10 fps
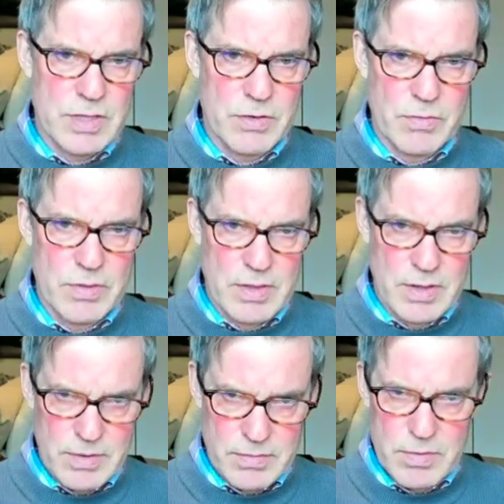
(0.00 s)
that
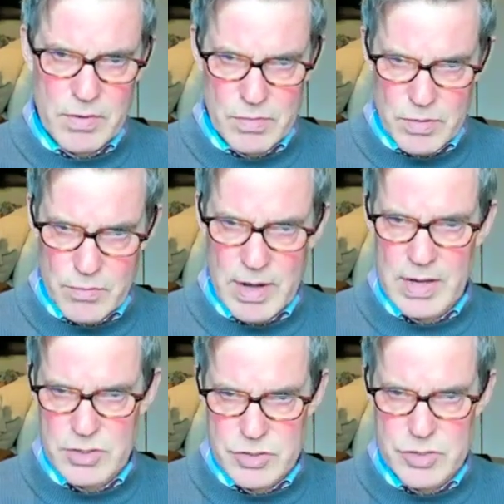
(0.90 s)
the
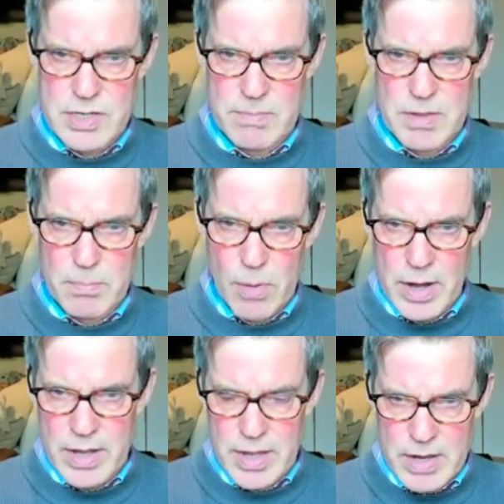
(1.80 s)
relationship, the
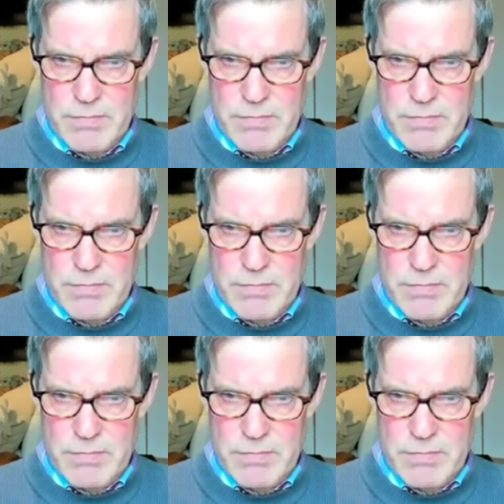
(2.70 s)
body,